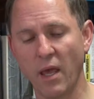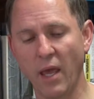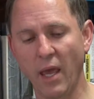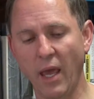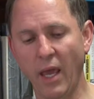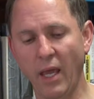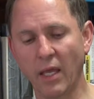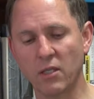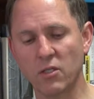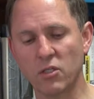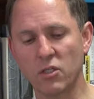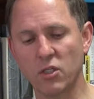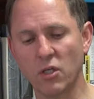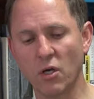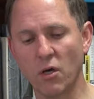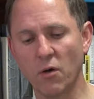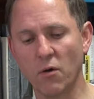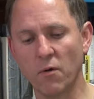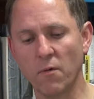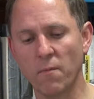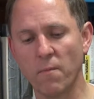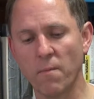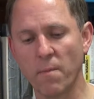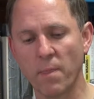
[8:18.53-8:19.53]
And
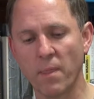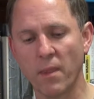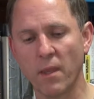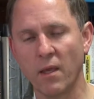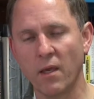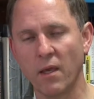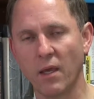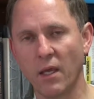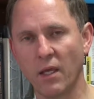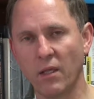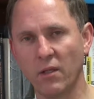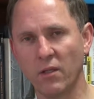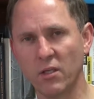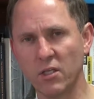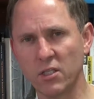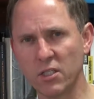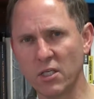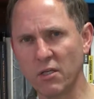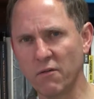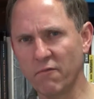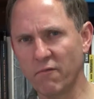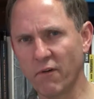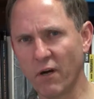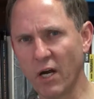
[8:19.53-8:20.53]
so in this
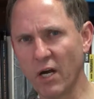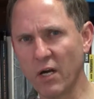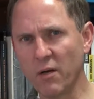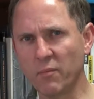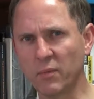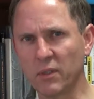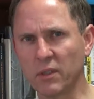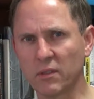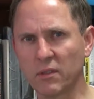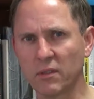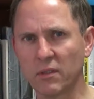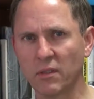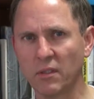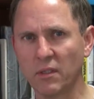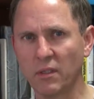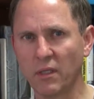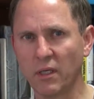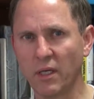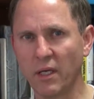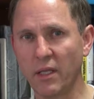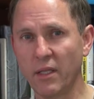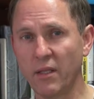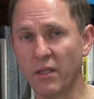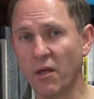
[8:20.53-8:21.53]
environment,
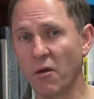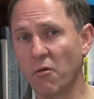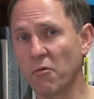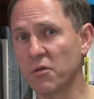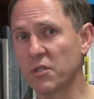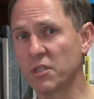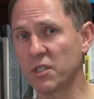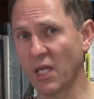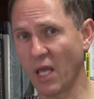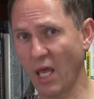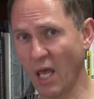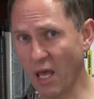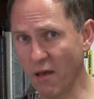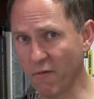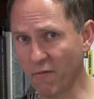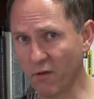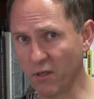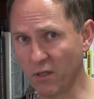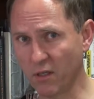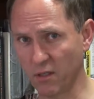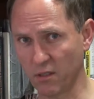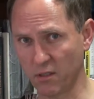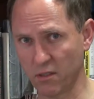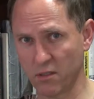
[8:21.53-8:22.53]
there is
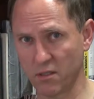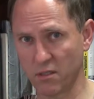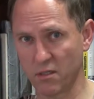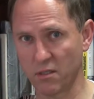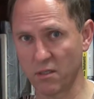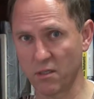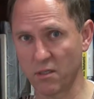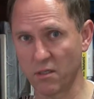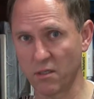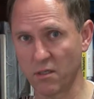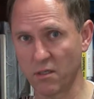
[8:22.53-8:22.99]
evidence,